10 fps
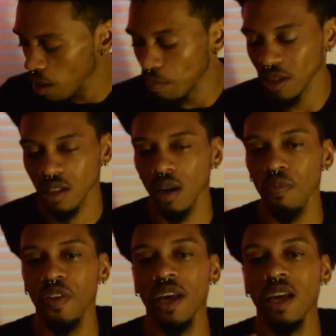But
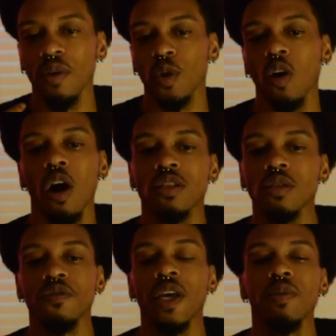something in regards to
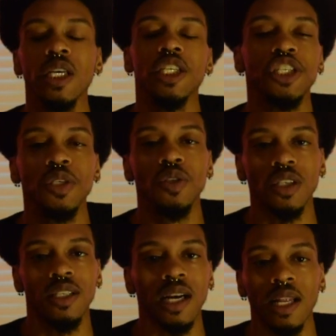family issues
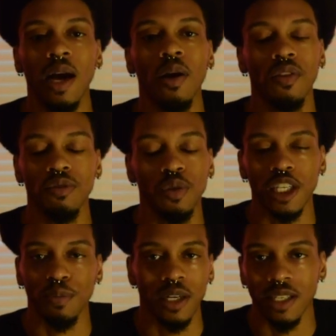is not allowing them to
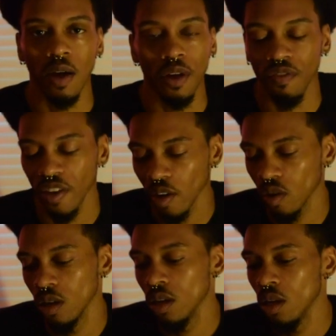express how they feel.
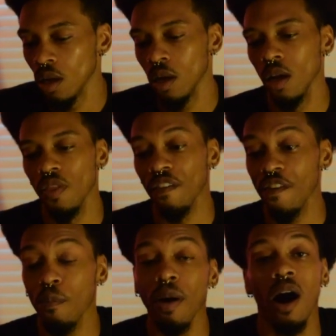They
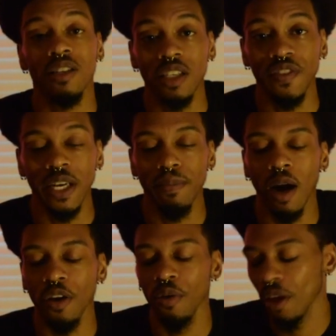feel positively
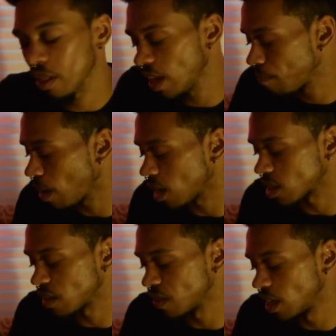about you. They think
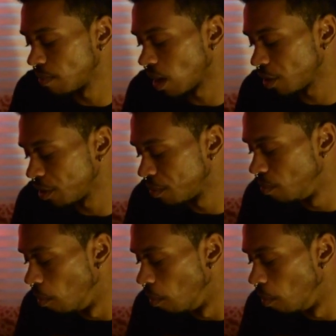positively about you.